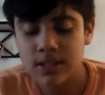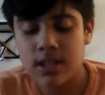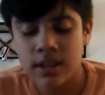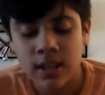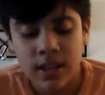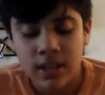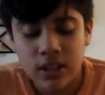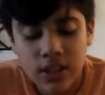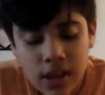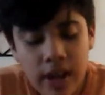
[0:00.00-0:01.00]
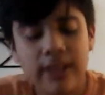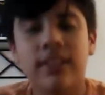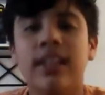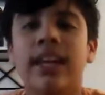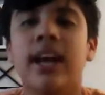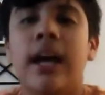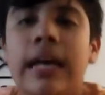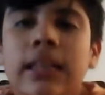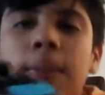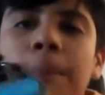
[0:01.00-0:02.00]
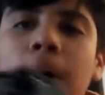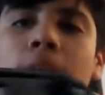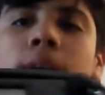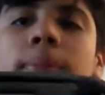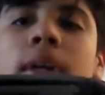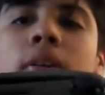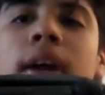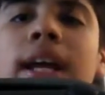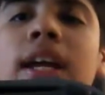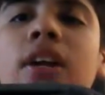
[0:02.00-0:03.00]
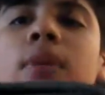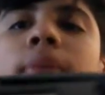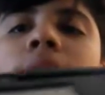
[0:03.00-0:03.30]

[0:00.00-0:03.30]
Cause look, the on uh, like at the bottom here, right here,